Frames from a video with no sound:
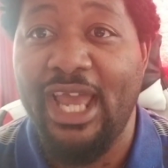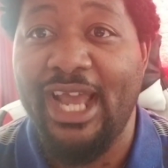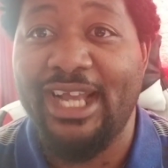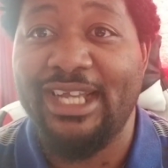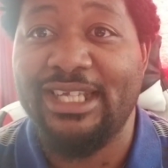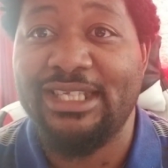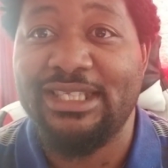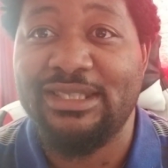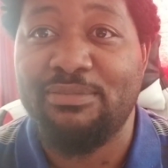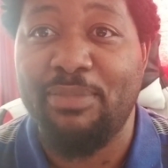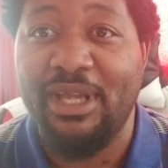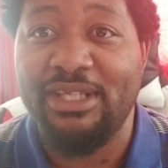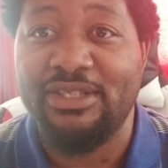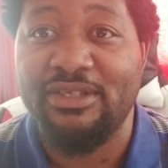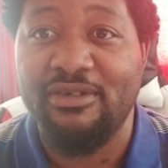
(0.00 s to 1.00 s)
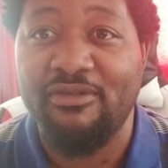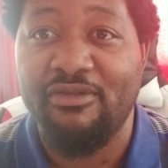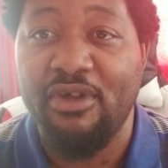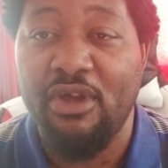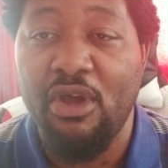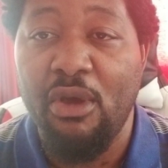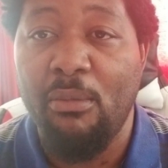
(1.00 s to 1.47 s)
expensive
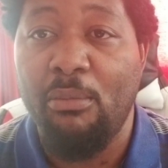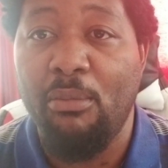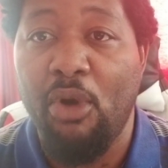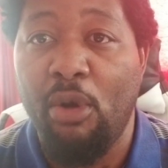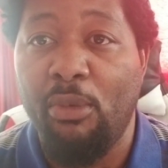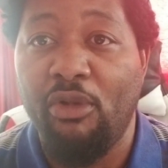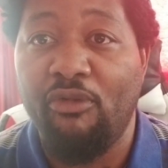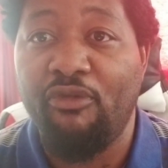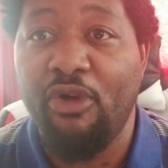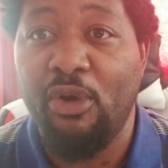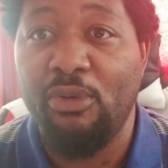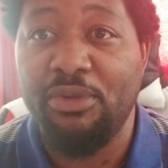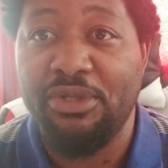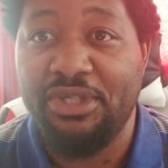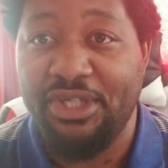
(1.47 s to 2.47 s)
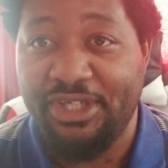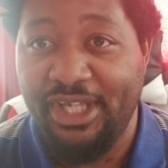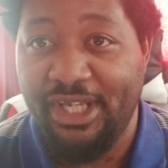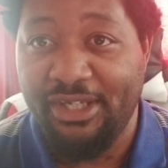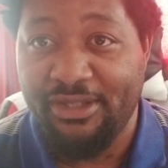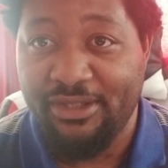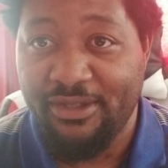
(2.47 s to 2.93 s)
mobile phone to
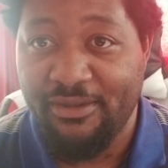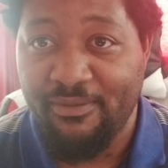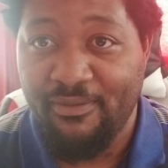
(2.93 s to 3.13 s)
date.